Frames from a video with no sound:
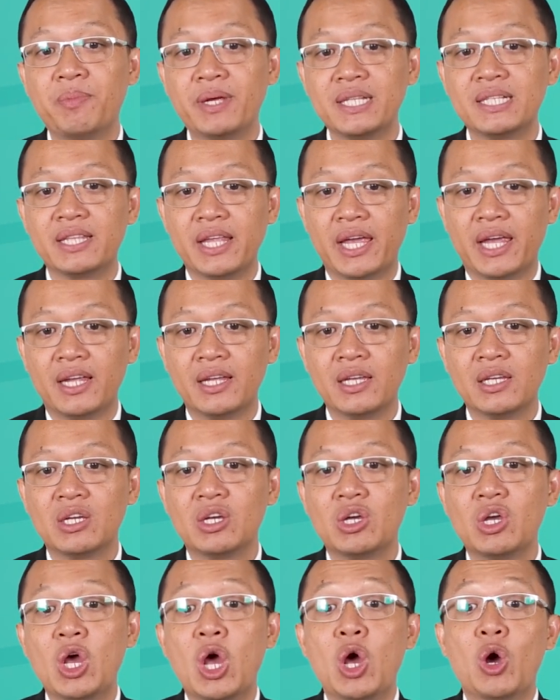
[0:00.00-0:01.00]
meeting,
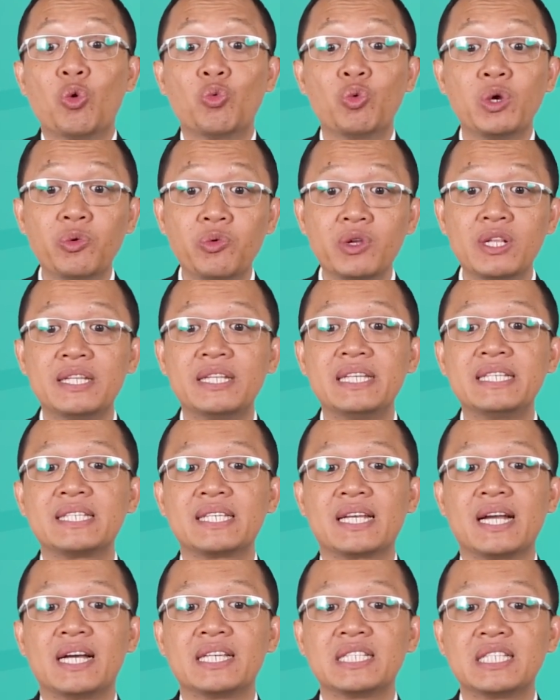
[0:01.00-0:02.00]
we will
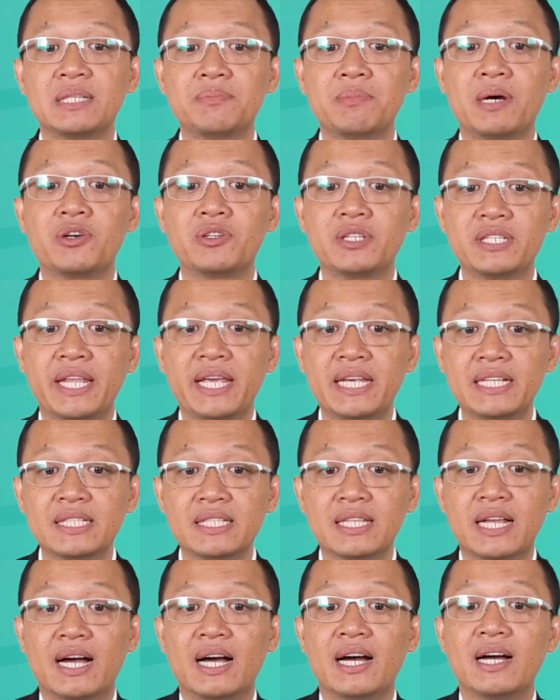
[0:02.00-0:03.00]
discuss about
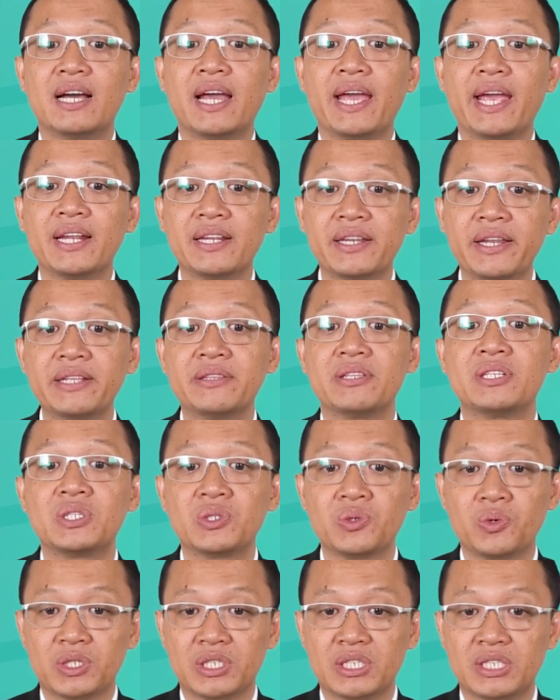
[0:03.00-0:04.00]
data and data
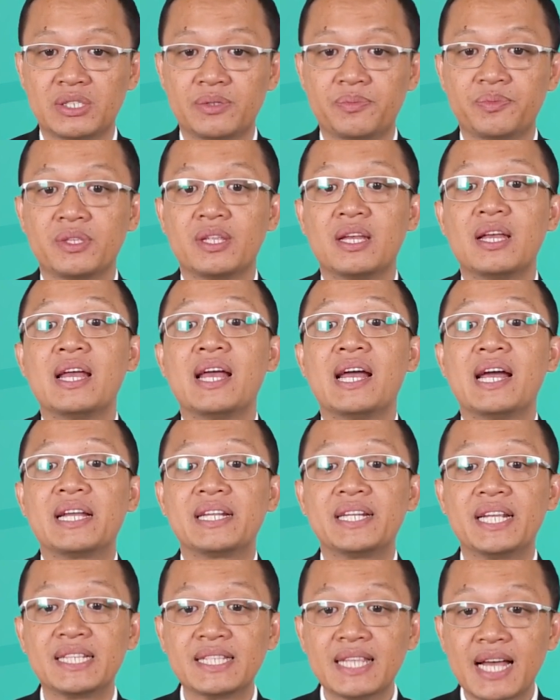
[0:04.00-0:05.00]
source,
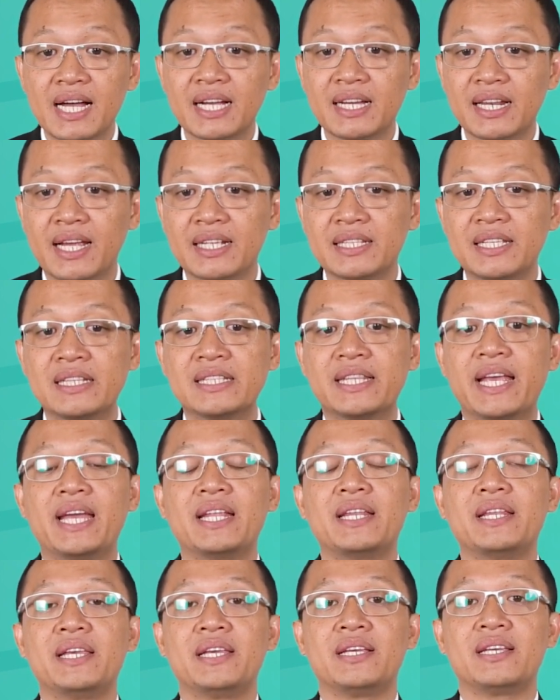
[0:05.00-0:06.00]
data collecting
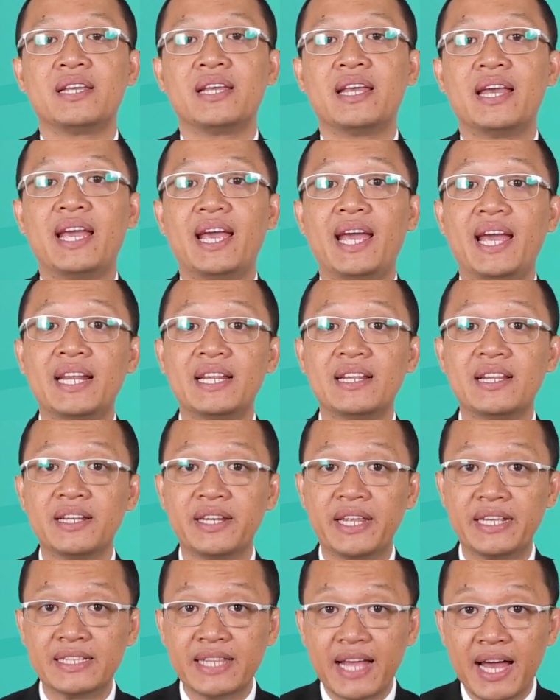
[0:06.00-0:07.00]
technique, and
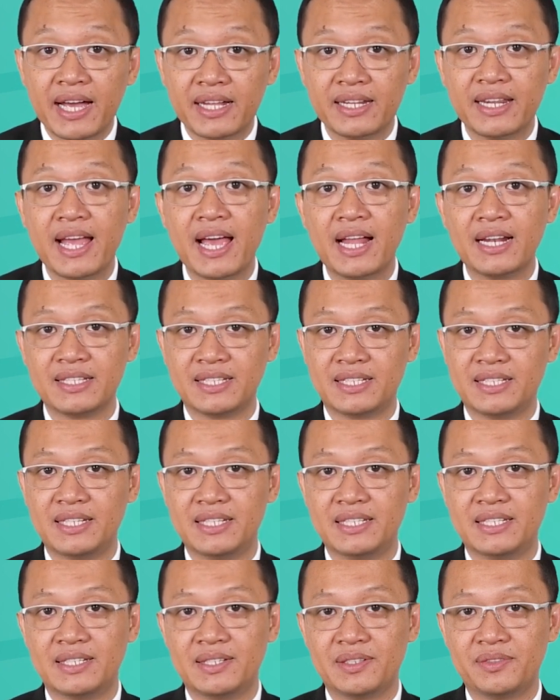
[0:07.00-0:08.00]
data
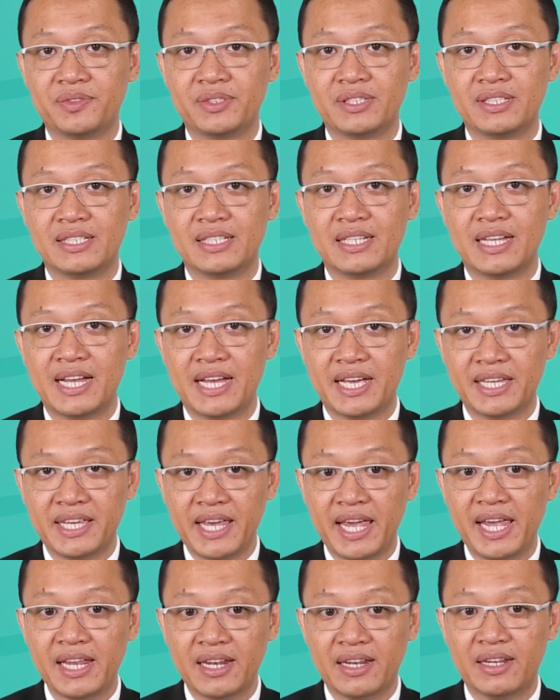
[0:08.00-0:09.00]
analysis.
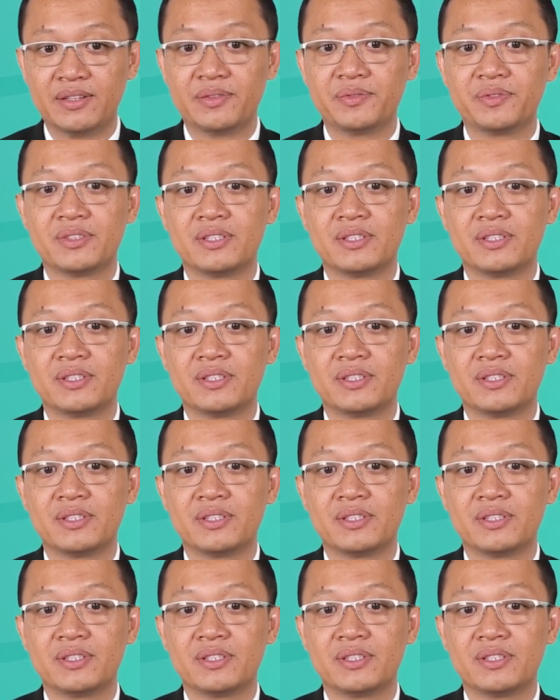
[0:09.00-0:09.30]
Again,